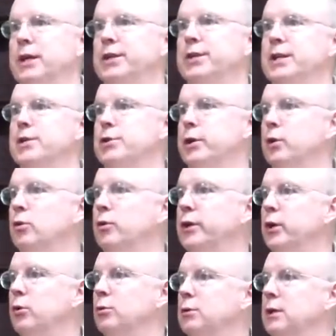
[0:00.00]
I teach at
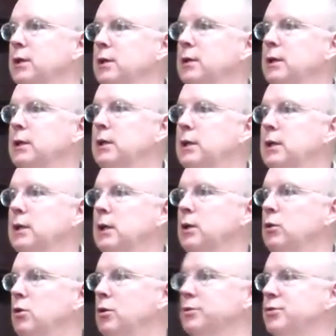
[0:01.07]
Loyola Law